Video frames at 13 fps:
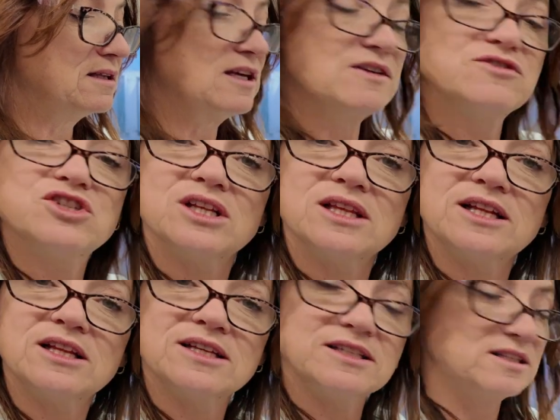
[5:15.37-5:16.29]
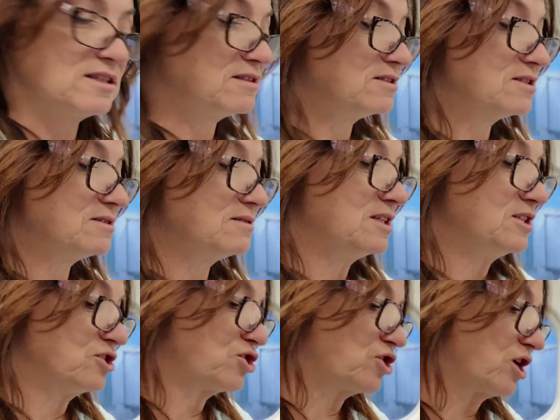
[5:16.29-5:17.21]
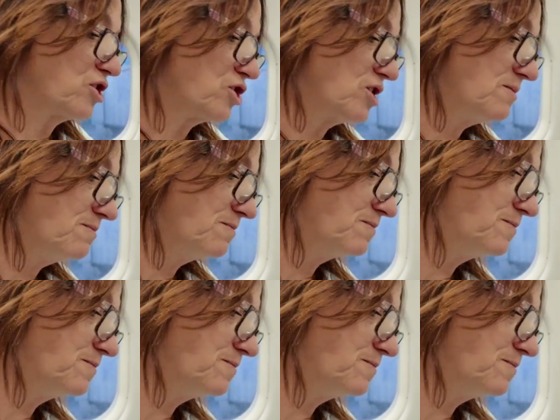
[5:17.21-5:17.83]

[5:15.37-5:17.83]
It gives you a little instruction.